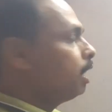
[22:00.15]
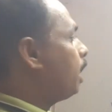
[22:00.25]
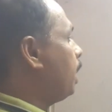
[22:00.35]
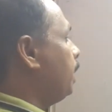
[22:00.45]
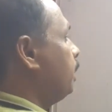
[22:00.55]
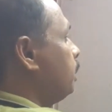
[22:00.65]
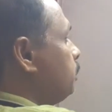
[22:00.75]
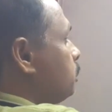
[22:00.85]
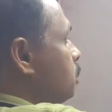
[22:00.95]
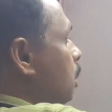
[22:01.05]
And
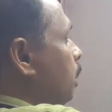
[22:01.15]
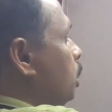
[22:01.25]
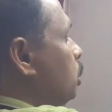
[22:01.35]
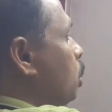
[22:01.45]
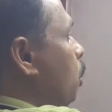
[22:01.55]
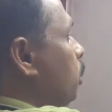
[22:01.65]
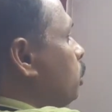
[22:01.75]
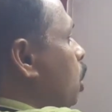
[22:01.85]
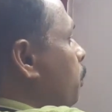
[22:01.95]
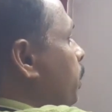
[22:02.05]
on the
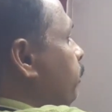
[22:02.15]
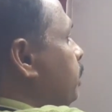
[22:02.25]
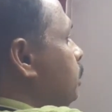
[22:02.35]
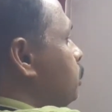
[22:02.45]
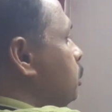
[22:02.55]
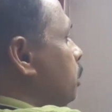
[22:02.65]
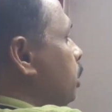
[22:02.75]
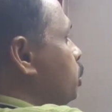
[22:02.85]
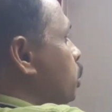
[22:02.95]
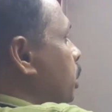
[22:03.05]
top of this
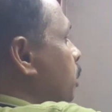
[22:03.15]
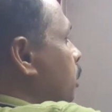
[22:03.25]
region,